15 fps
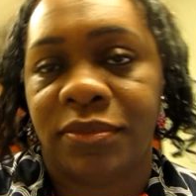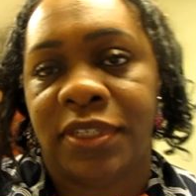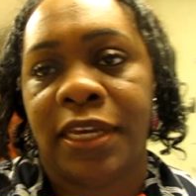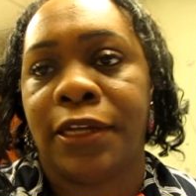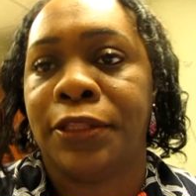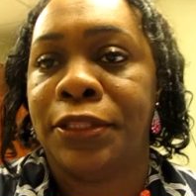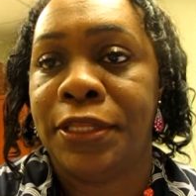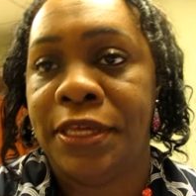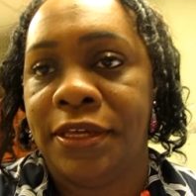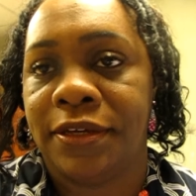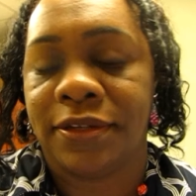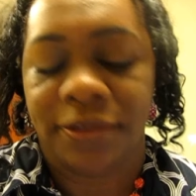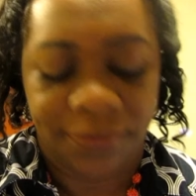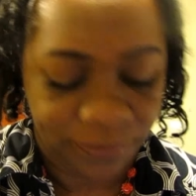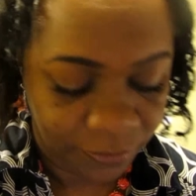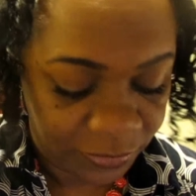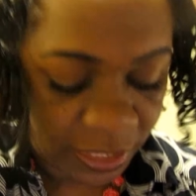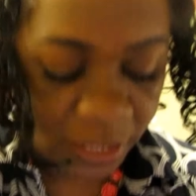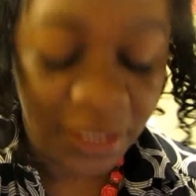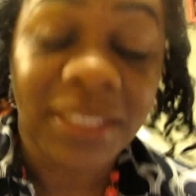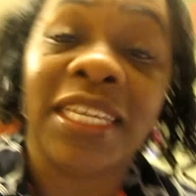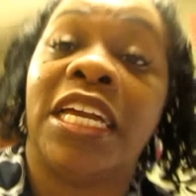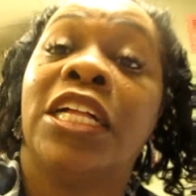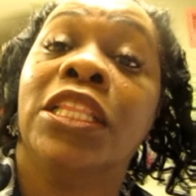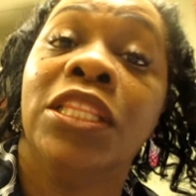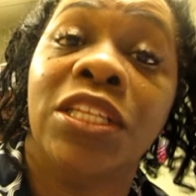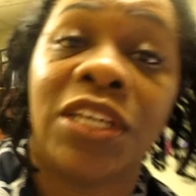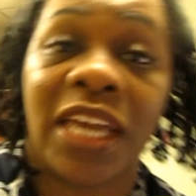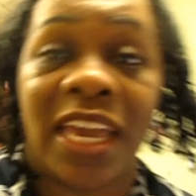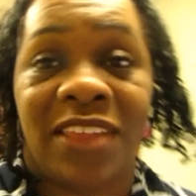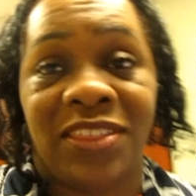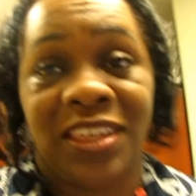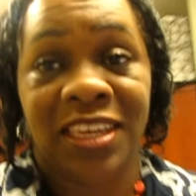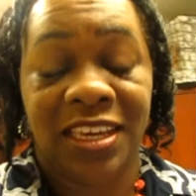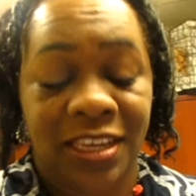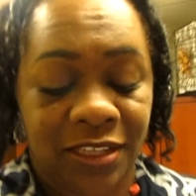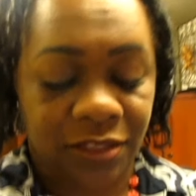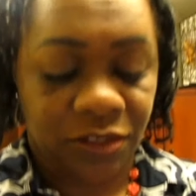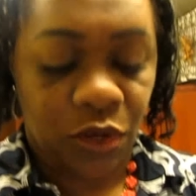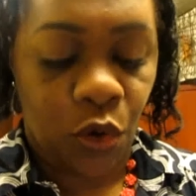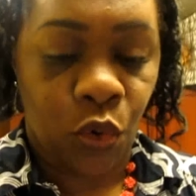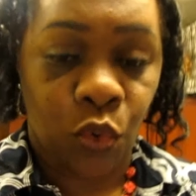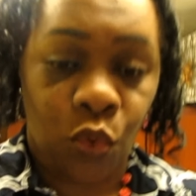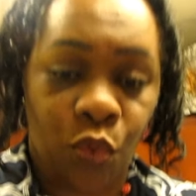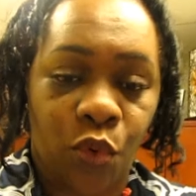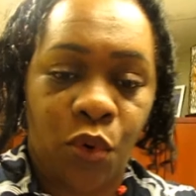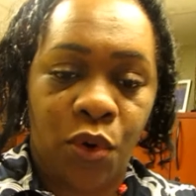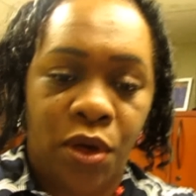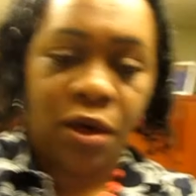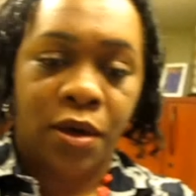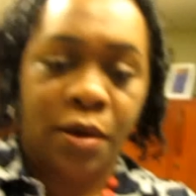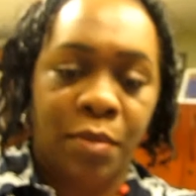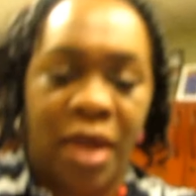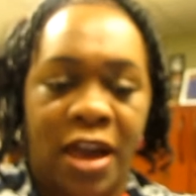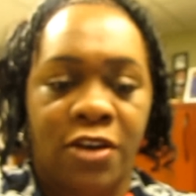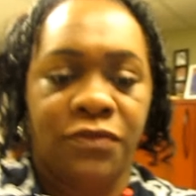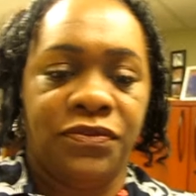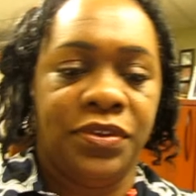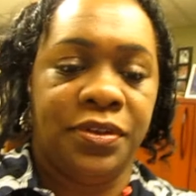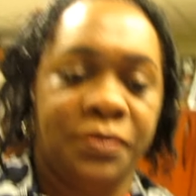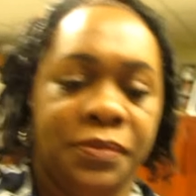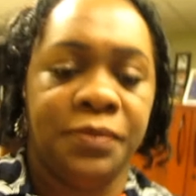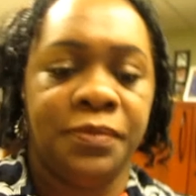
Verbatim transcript: take a look, take a look at the total um, outfit.